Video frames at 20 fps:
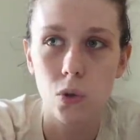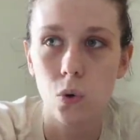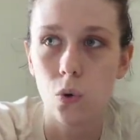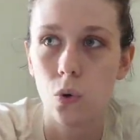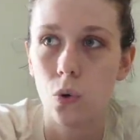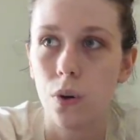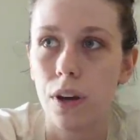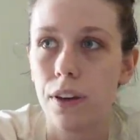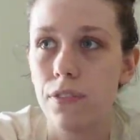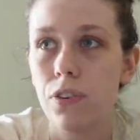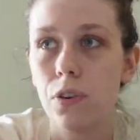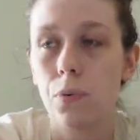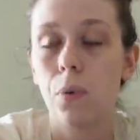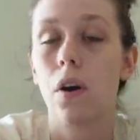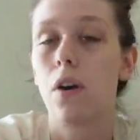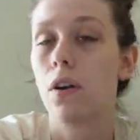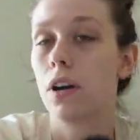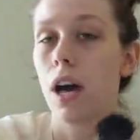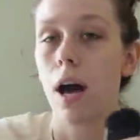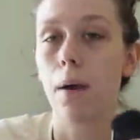or if you
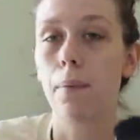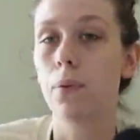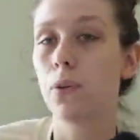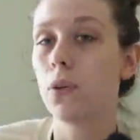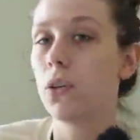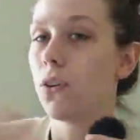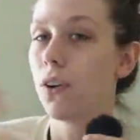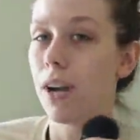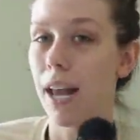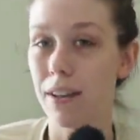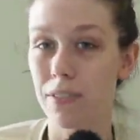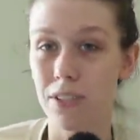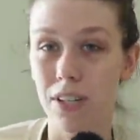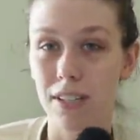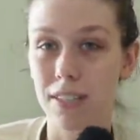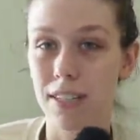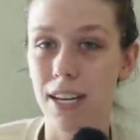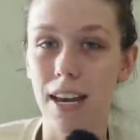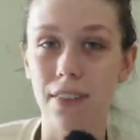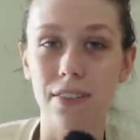are a couple, you're allowed
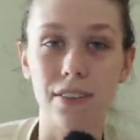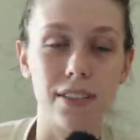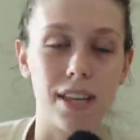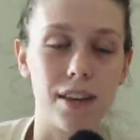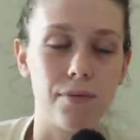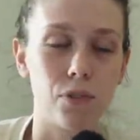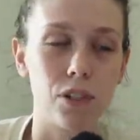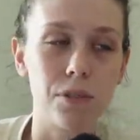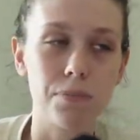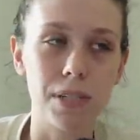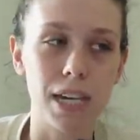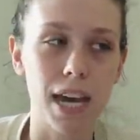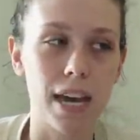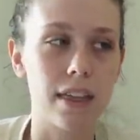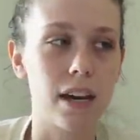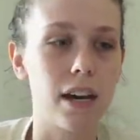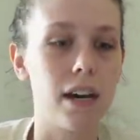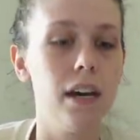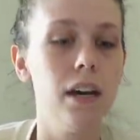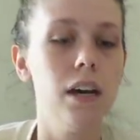to stay in the same room
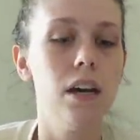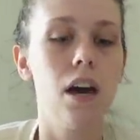together.